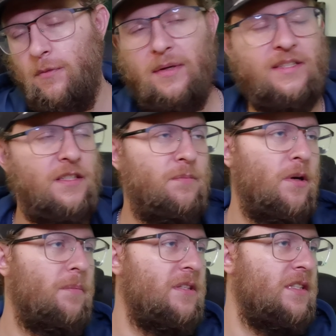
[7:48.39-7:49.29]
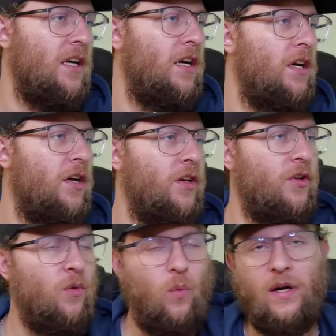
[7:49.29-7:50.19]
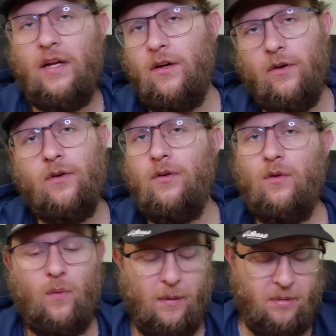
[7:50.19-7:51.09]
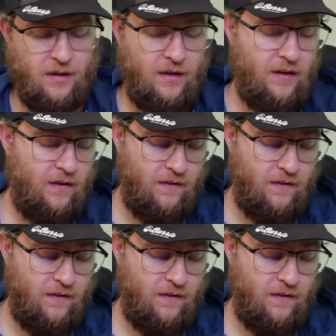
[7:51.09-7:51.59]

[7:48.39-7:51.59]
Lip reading: be it for business purpose. You want to know your weapon.